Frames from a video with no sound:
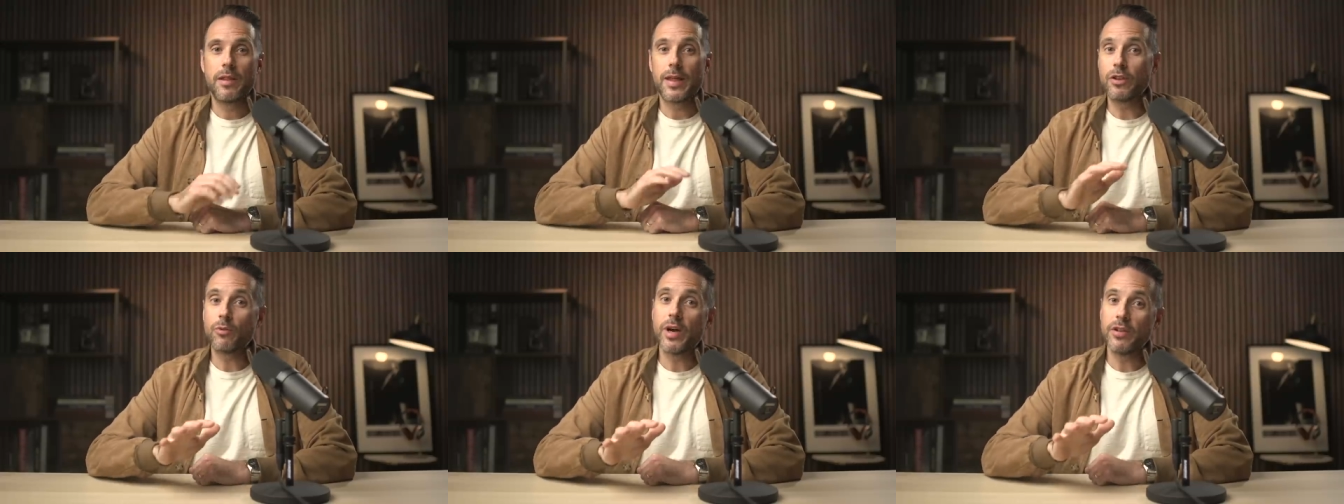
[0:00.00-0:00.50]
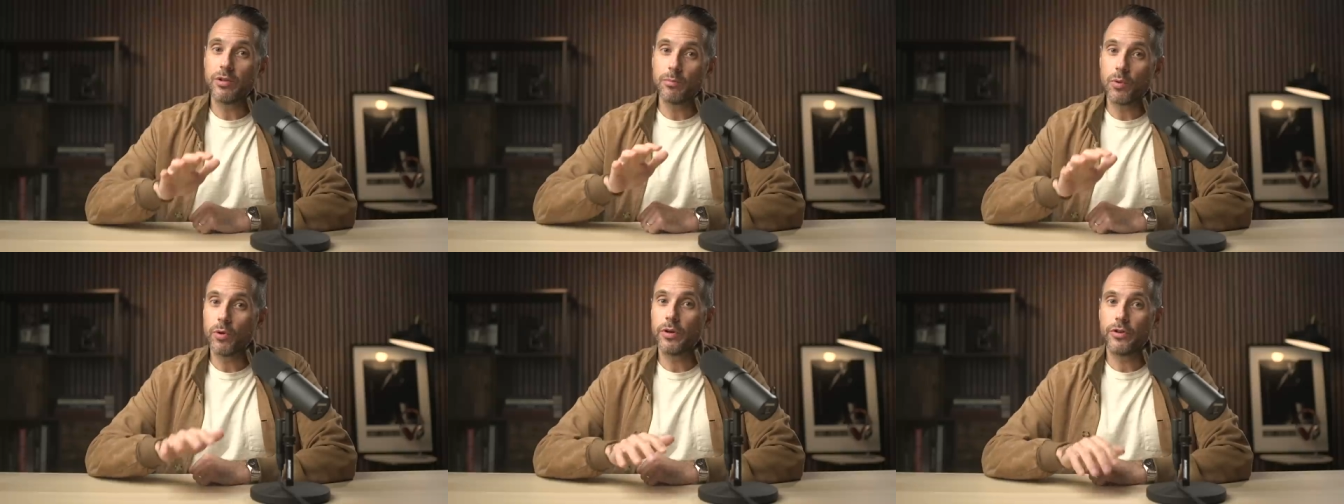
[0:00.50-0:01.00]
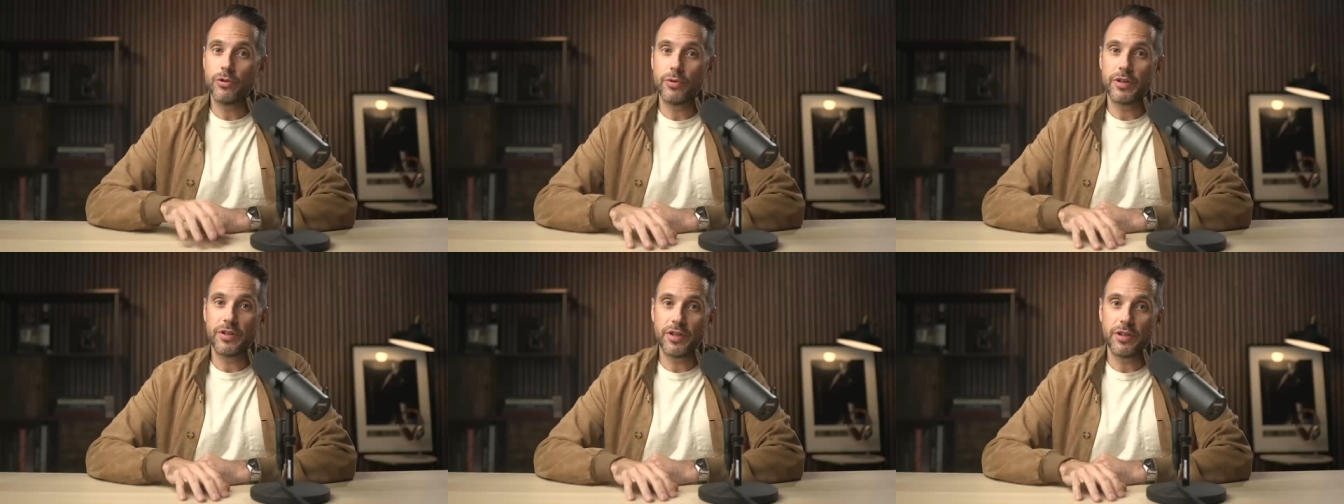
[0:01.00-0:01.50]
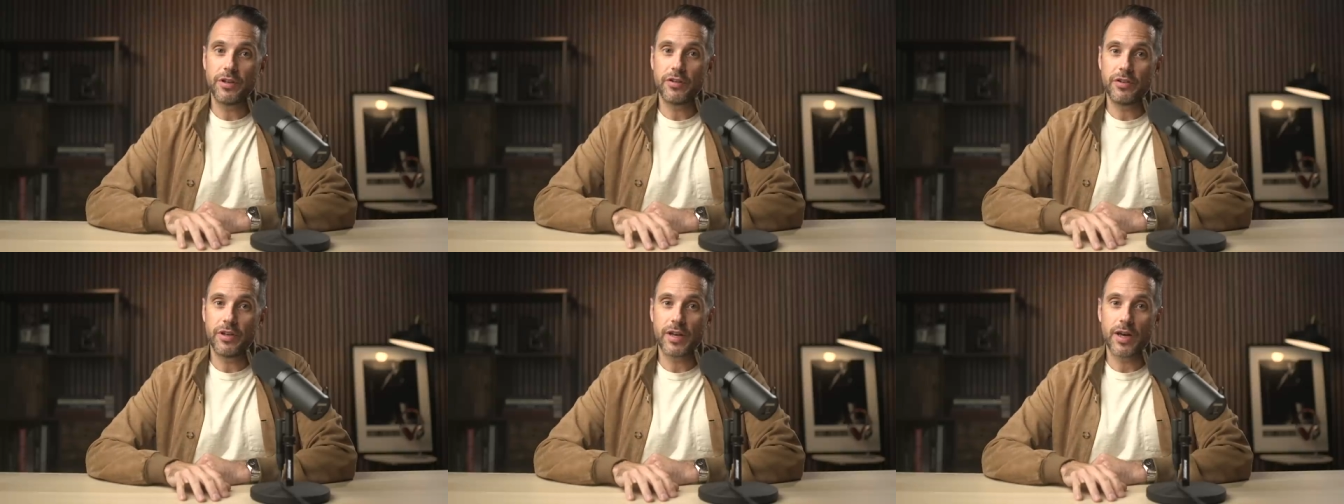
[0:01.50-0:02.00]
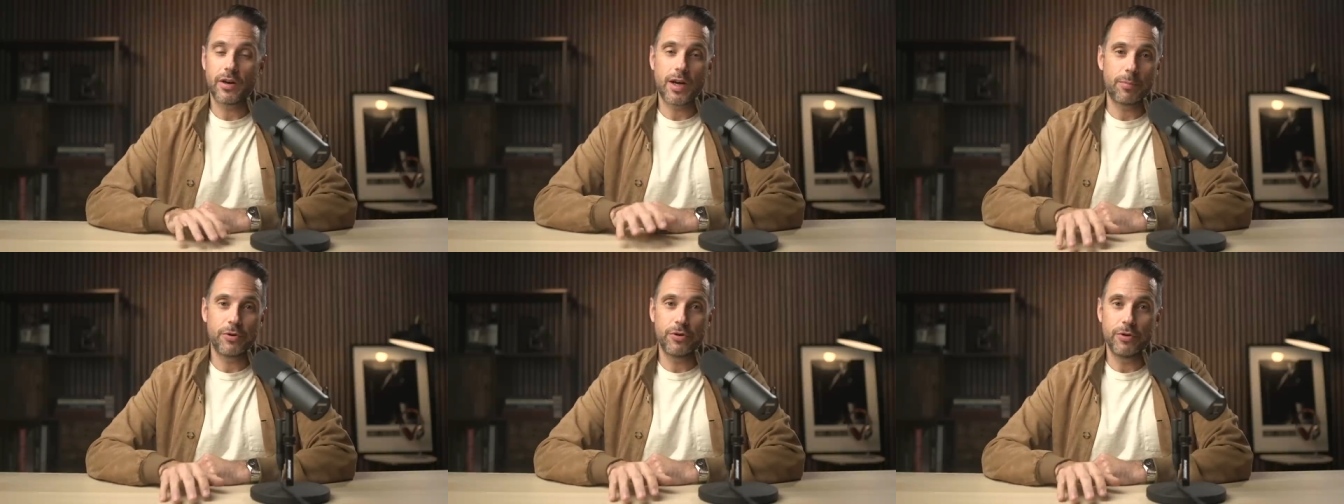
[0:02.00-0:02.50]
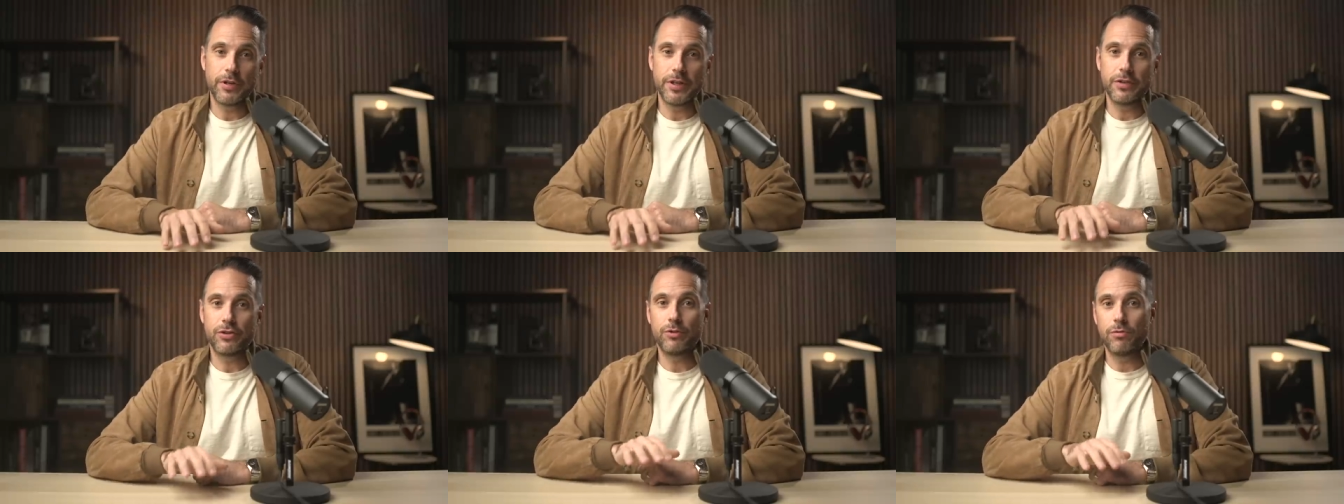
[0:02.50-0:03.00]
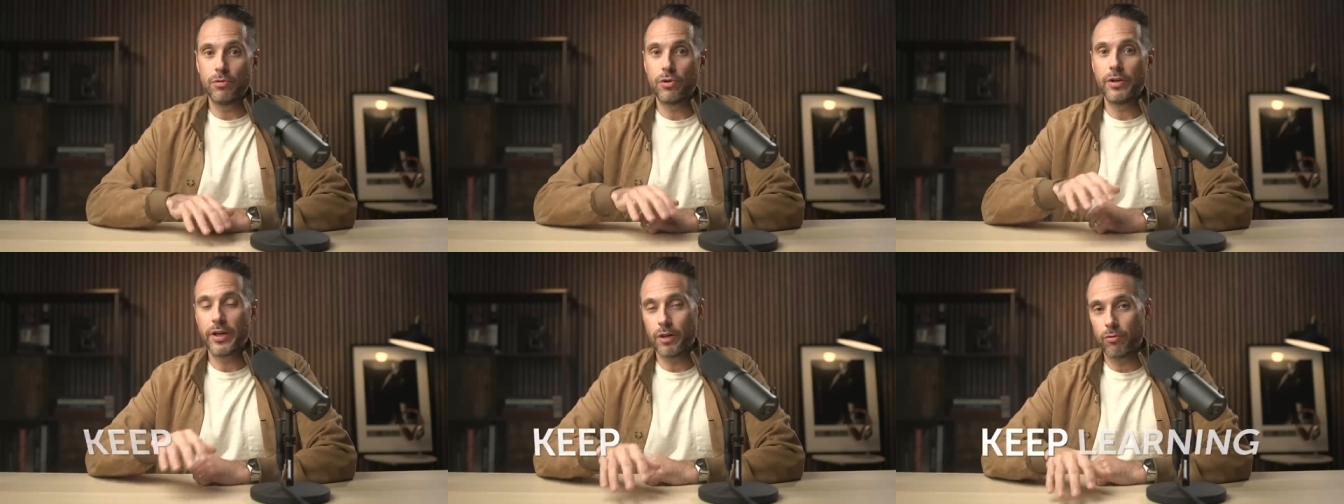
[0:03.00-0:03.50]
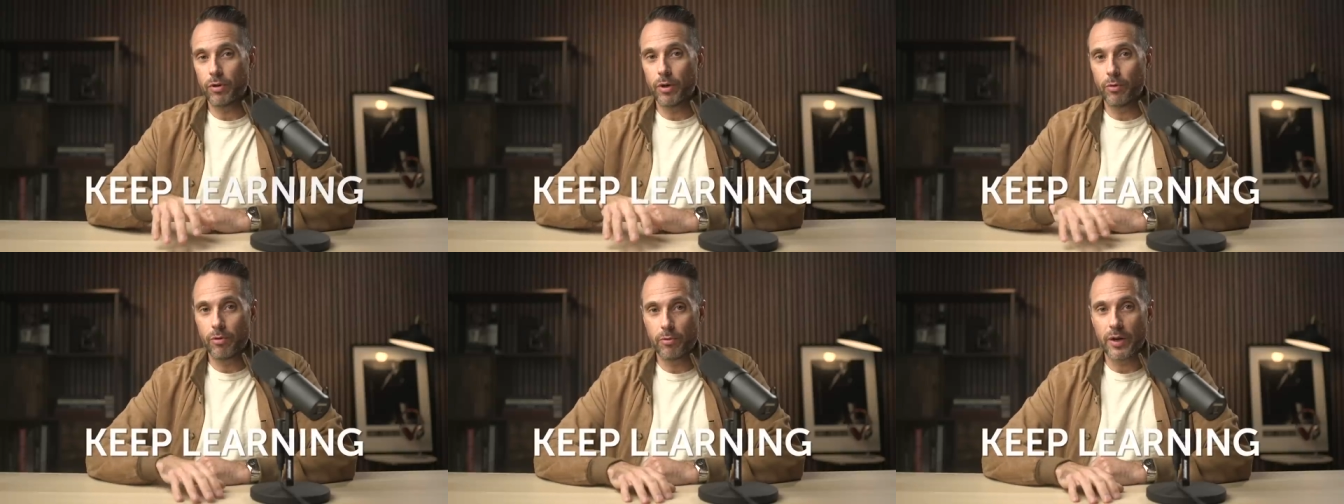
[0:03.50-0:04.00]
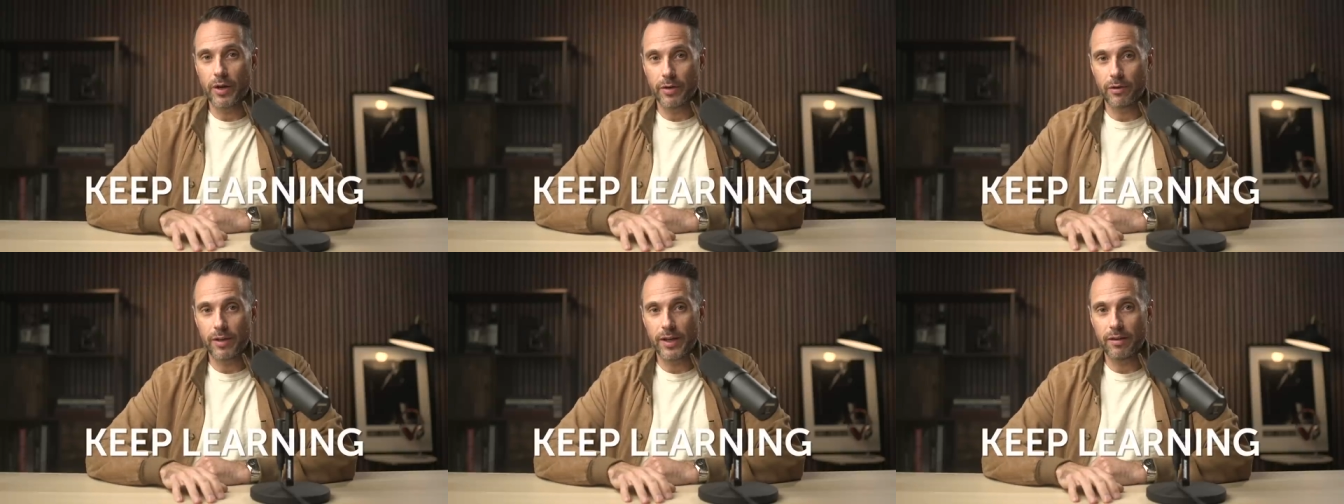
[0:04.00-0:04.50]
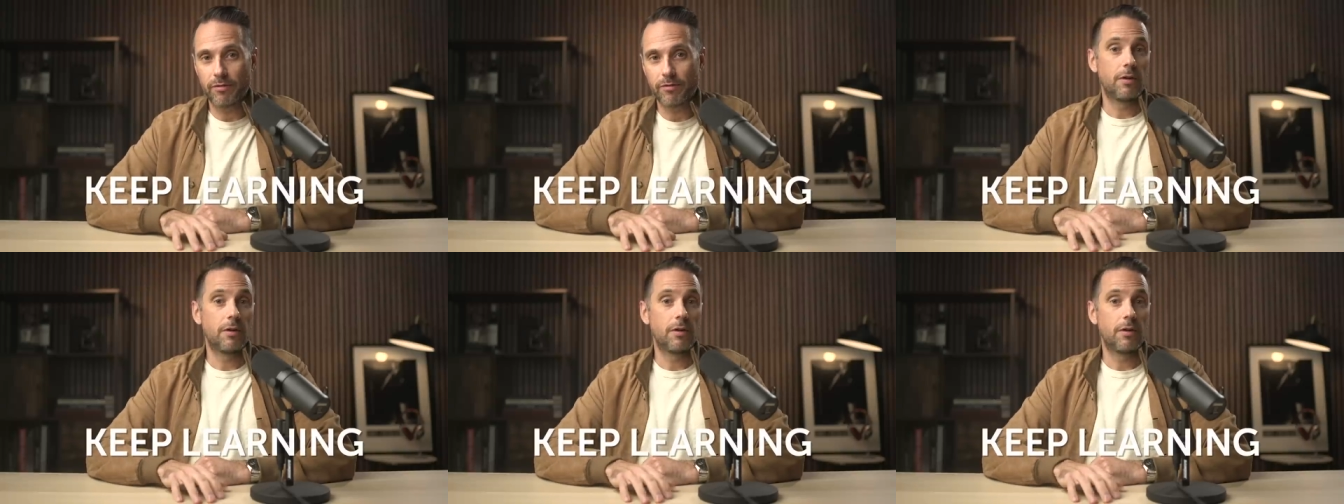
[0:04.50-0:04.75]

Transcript: That's why it's important to continue to seek out opportunities to learn and grow throughout your life.